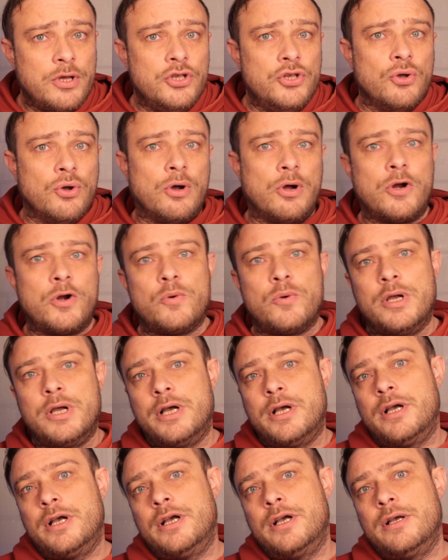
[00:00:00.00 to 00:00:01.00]
your
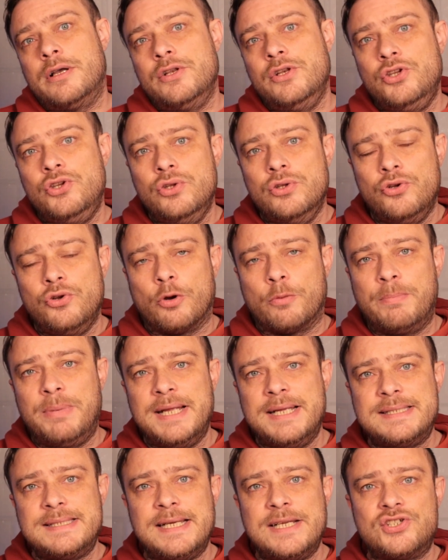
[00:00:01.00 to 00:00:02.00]

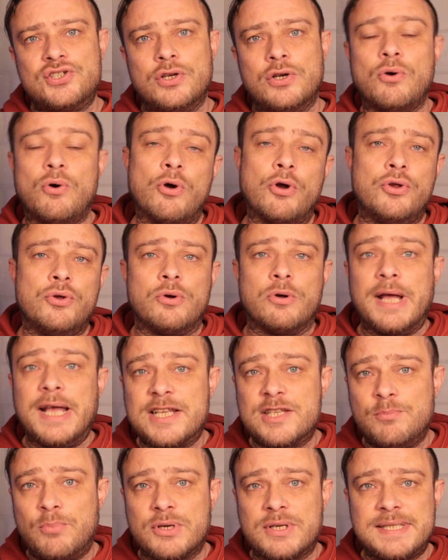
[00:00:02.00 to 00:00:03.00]
PlayStation or your
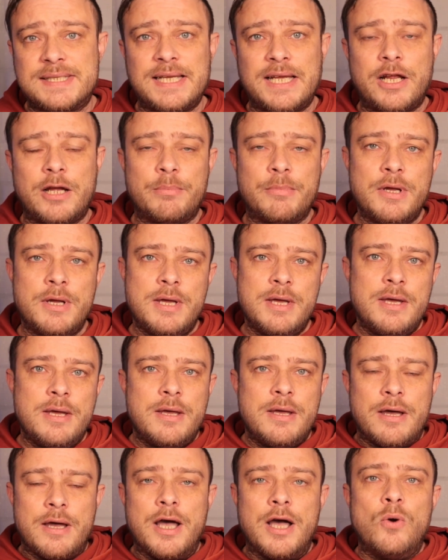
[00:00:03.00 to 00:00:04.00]
Xbox setup,
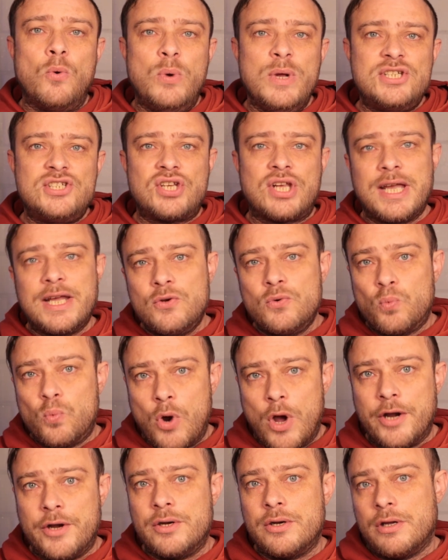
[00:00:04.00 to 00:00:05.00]
which can
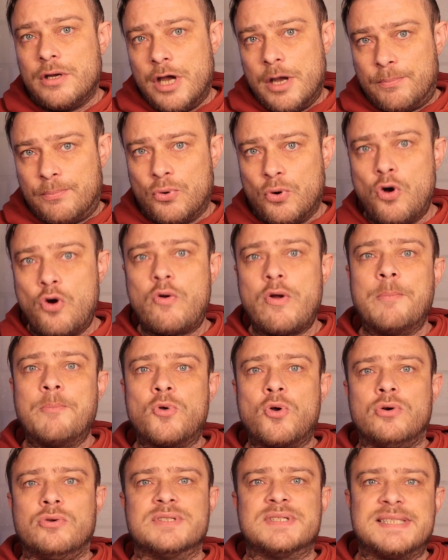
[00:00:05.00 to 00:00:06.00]
run a program
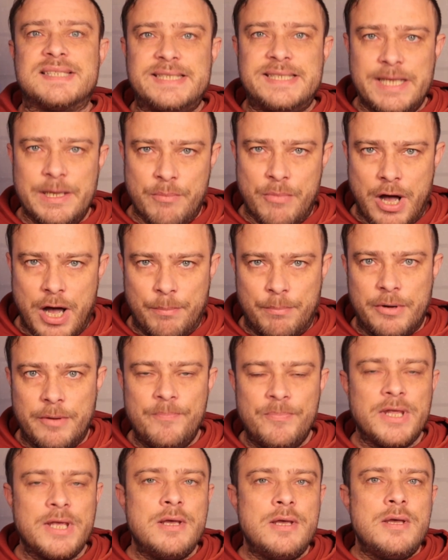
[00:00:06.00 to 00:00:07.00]
called SimHub.
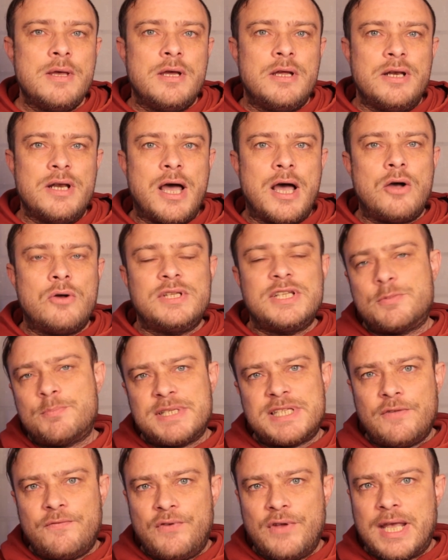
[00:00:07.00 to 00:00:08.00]
Now, the
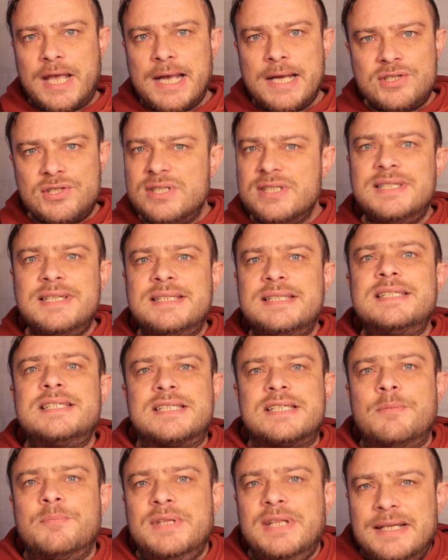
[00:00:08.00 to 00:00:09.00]
specifications, this is
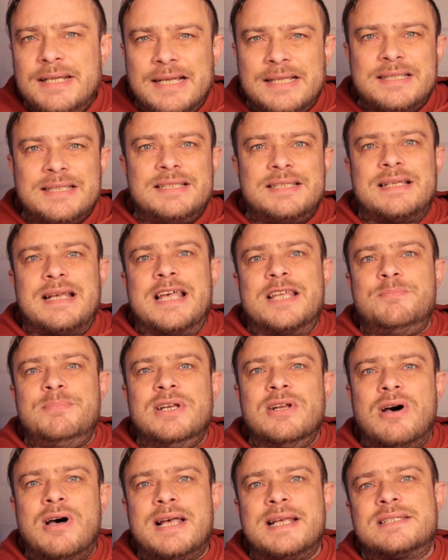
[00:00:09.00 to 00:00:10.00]
something that has been
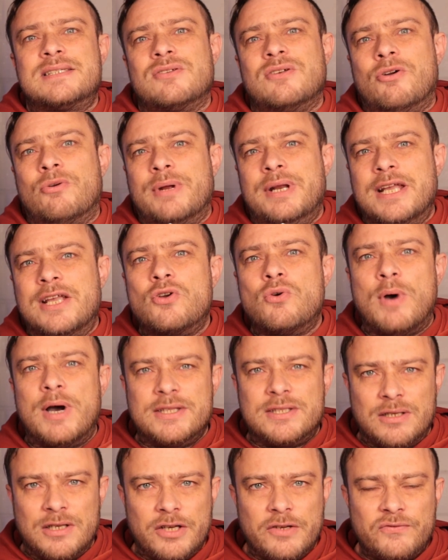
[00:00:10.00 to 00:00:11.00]
asked already quite
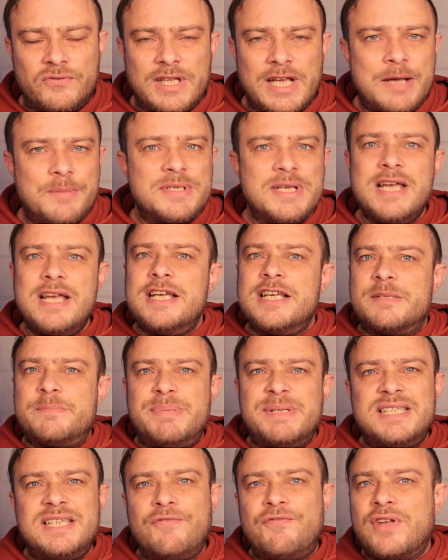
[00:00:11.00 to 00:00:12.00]
a lot of time.
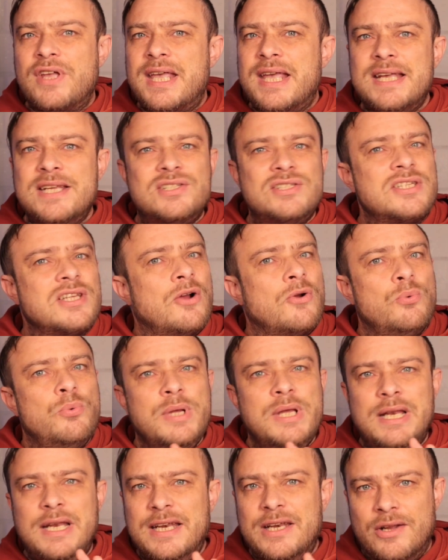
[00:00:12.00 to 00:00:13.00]
Specifications are
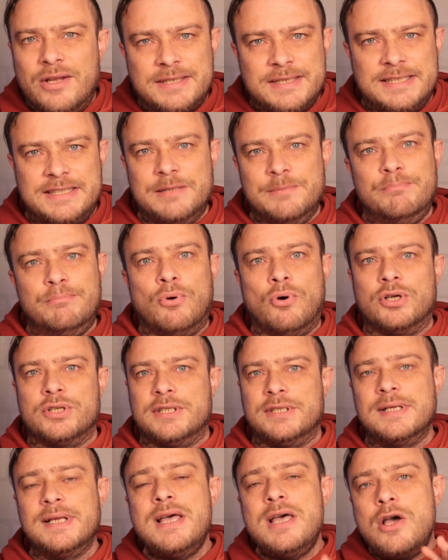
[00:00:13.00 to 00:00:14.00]
really not that
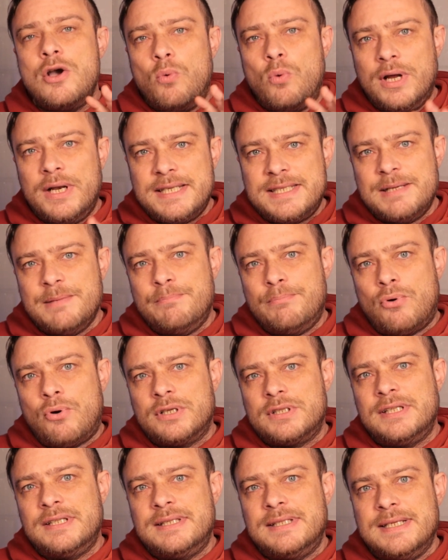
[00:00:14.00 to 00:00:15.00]
important. What is
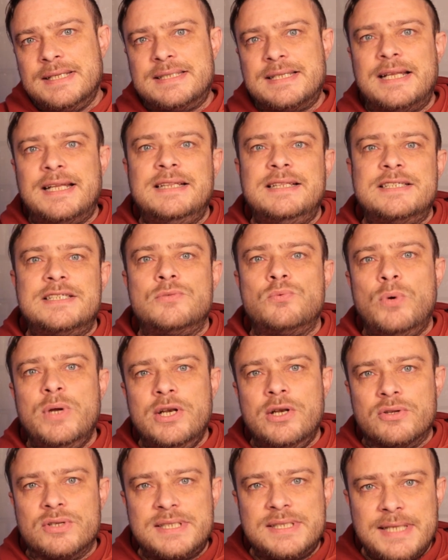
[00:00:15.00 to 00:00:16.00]
important is that it is
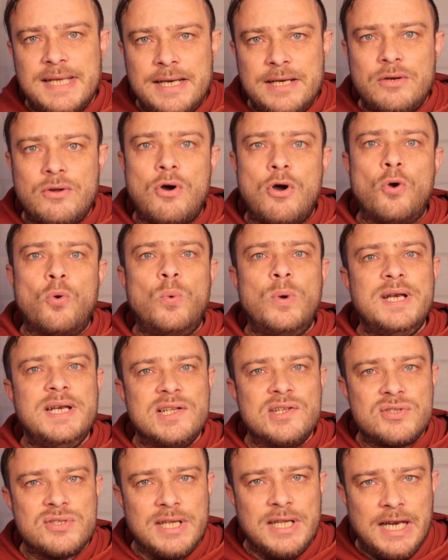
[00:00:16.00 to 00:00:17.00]
Windows 10 or
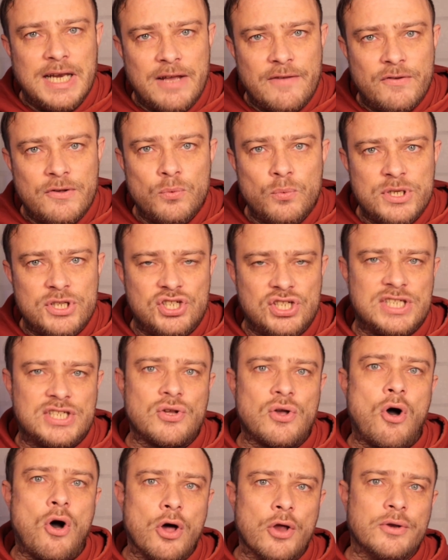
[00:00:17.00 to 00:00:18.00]
Windows 11, which
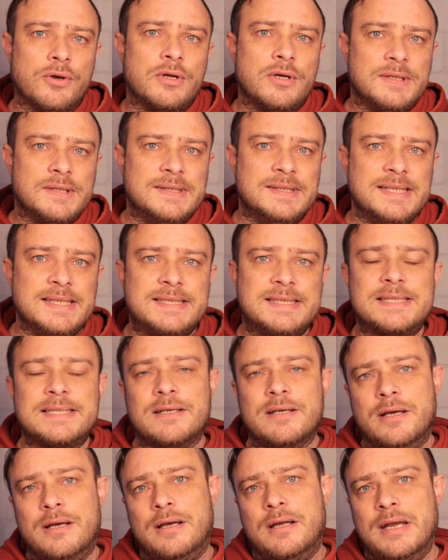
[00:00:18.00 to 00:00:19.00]
is on this
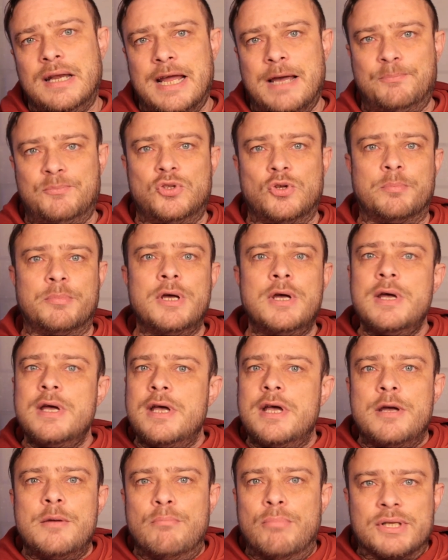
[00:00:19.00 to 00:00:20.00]
laptop.
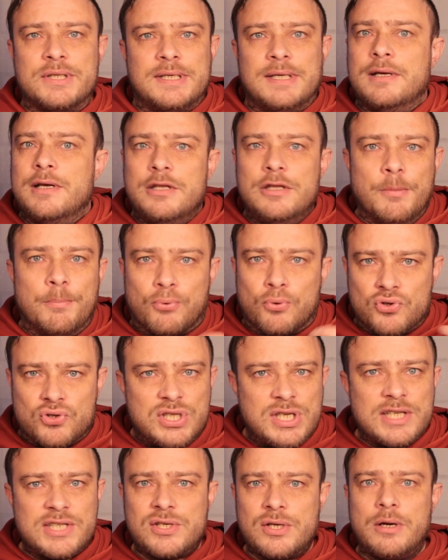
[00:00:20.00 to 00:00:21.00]
But the
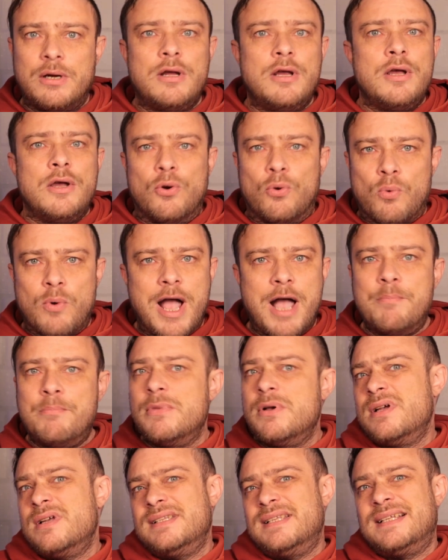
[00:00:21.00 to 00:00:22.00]
processor, RAM,
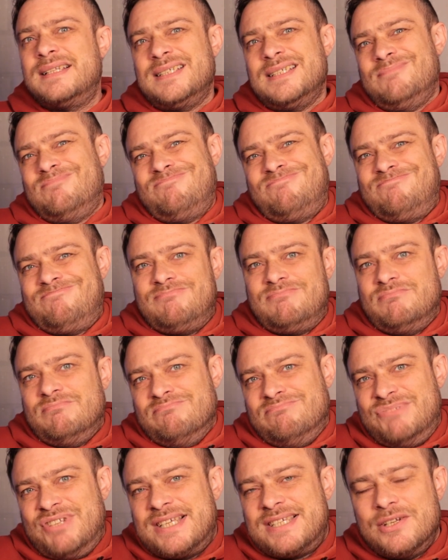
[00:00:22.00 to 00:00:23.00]
that
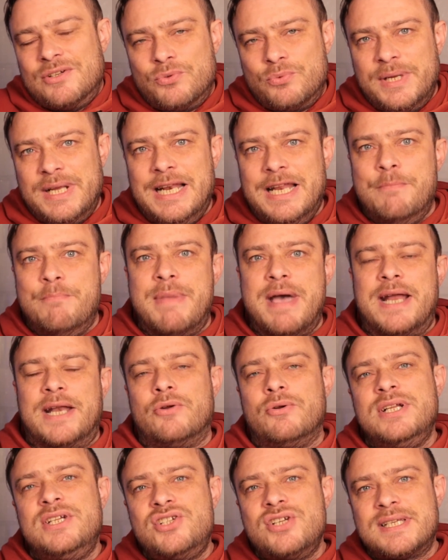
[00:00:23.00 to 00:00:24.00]
doesn't really
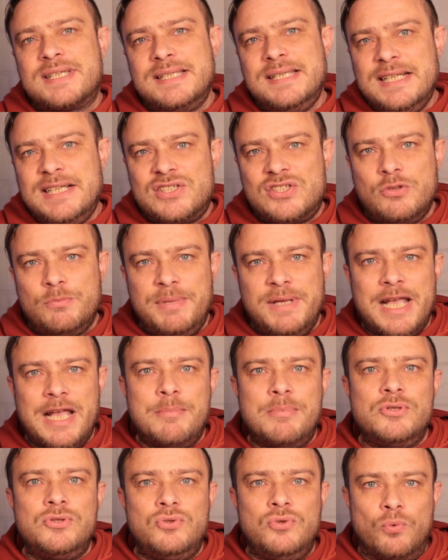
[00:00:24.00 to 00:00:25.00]
matter. It just needs to be
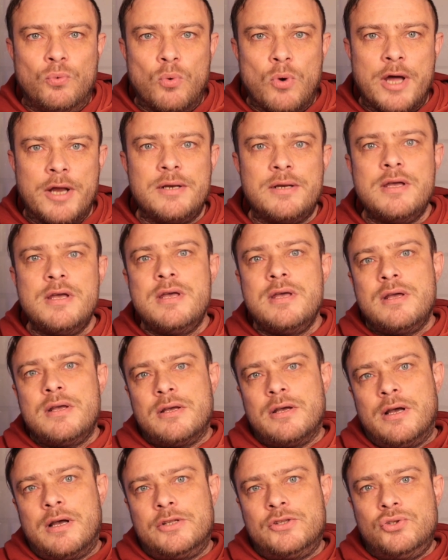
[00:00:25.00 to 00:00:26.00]
able to run
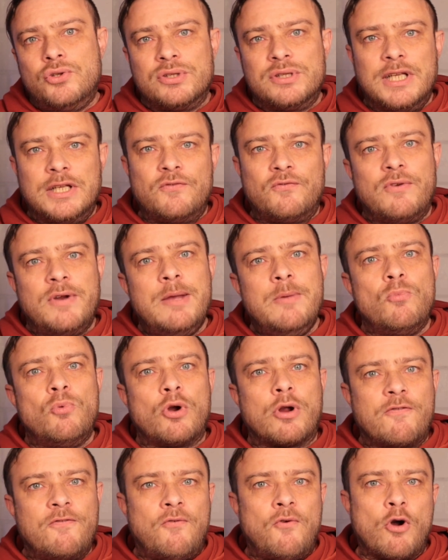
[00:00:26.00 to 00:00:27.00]
.NET
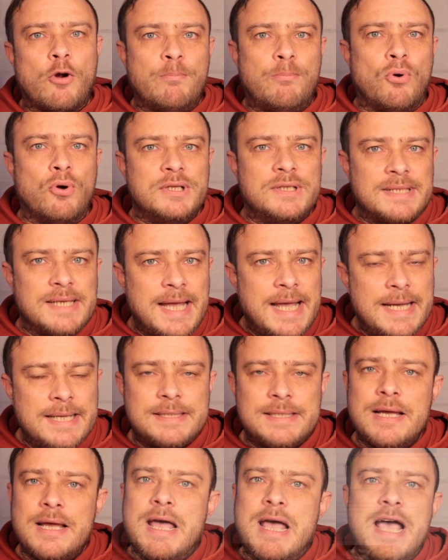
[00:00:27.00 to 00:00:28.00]
Framework 4.8,
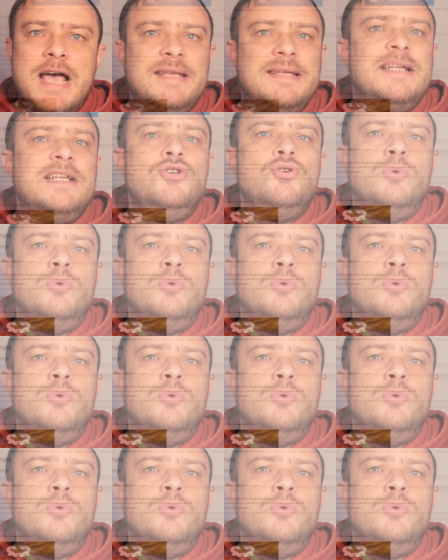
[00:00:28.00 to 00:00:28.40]
and then you